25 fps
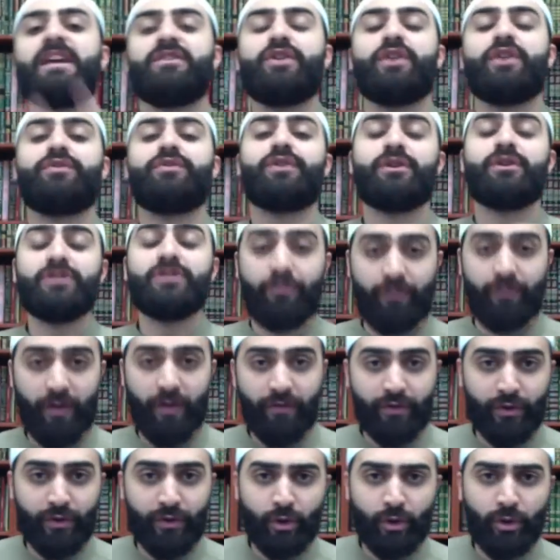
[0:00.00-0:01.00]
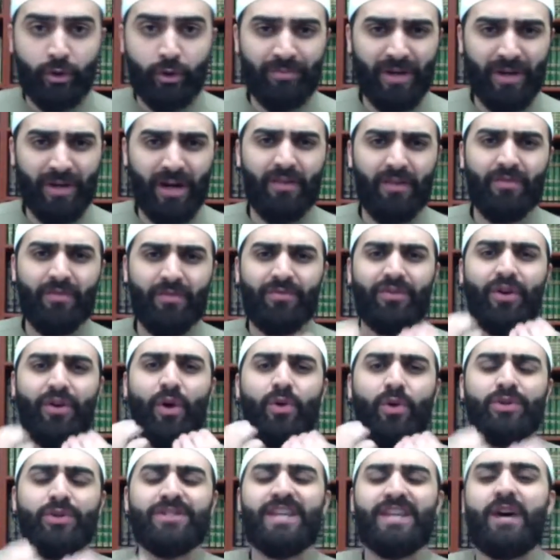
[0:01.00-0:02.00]
that there's the fifth group,
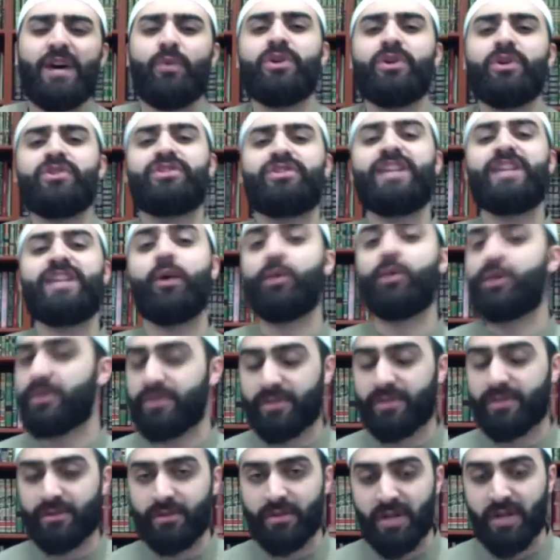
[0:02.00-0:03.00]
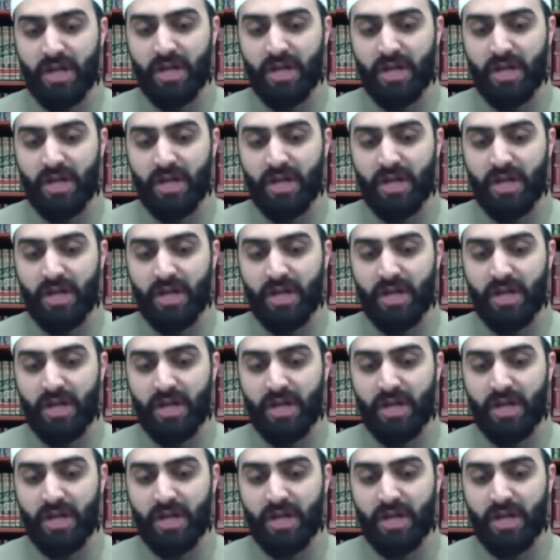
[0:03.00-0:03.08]
those that were doubters.